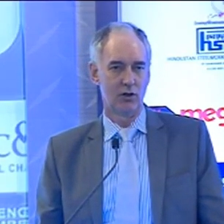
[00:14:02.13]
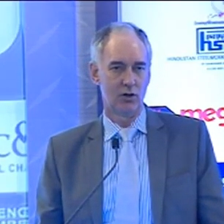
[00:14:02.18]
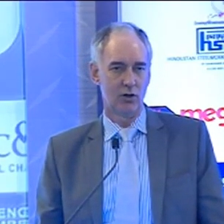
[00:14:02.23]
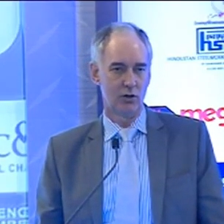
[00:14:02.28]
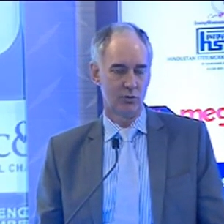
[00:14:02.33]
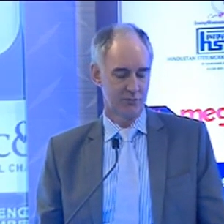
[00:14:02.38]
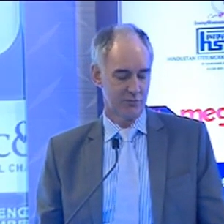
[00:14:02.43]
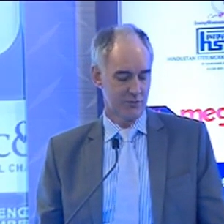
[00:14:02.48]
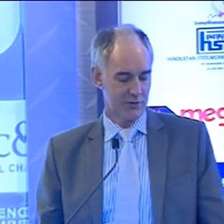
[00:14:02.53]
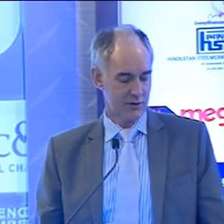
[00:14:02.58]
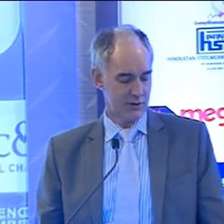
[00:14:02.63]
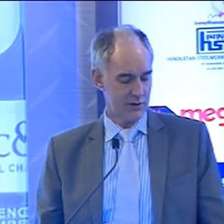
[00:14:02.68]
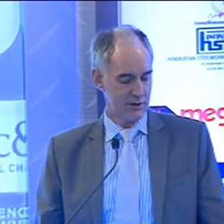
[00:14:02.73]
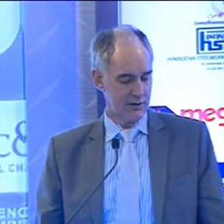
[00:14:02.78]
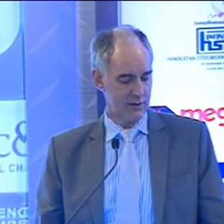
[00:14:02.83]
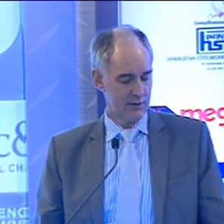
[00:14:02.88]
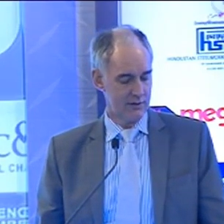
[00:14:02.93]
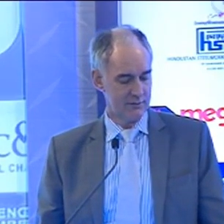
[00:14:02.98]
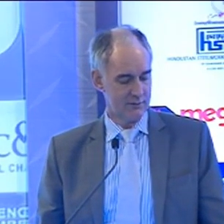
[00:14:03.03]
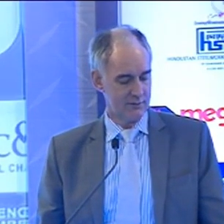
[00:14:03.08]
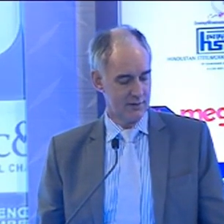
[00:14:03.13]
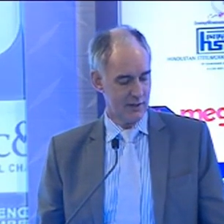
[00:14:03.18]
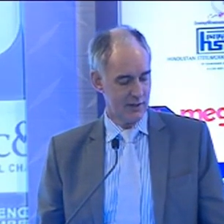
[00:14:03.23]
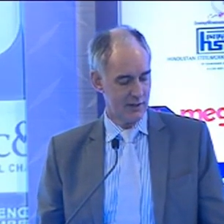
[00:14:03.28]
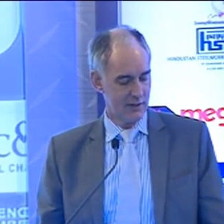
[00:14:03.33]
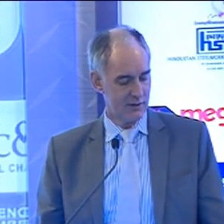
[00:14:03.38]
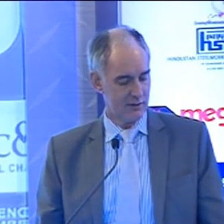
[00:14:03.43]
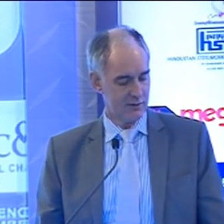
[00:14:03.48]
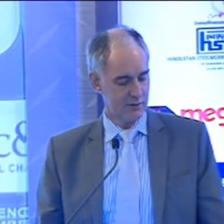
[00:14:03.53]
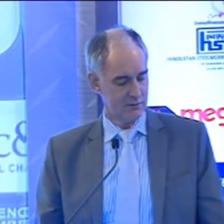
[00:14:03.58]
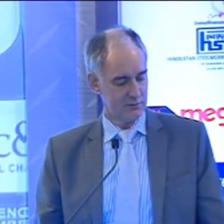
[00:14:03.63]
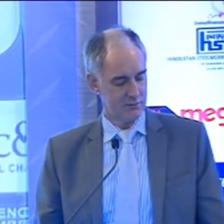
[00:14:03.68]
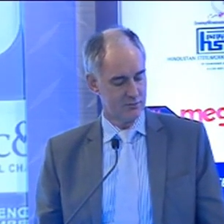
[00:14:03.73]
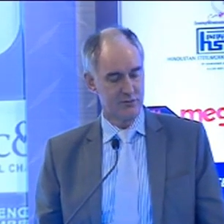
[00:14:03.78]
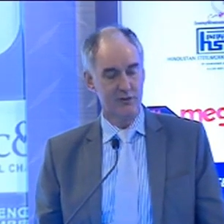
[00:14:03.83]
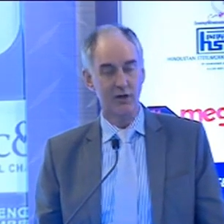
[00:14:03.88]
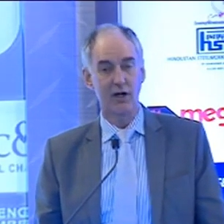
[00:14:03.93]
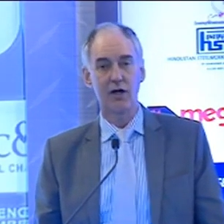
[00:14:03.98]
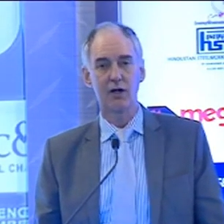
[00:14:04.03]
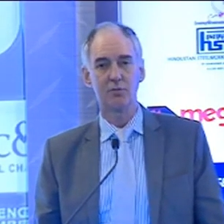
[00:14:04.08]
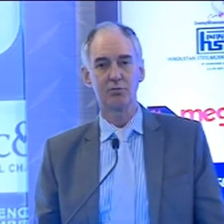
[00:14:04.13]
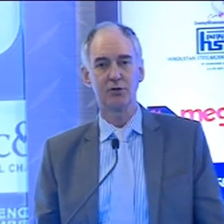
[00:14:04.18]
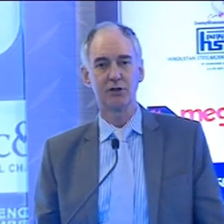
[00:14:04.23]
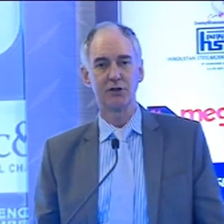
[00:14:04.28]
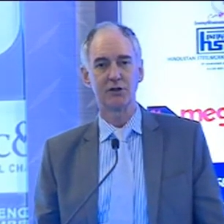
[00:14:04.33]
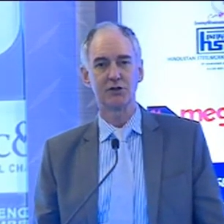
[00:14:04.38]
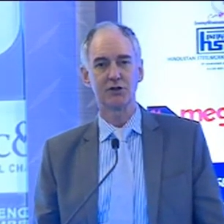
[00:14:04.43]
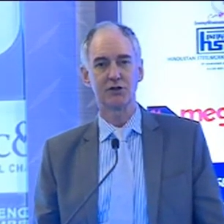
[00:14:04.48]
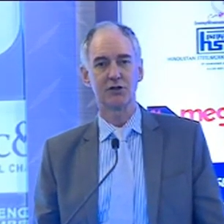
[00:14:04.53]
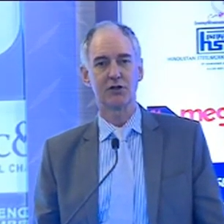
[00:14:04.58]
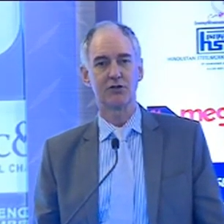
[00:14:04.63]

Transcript: of the Daya Sky Bridge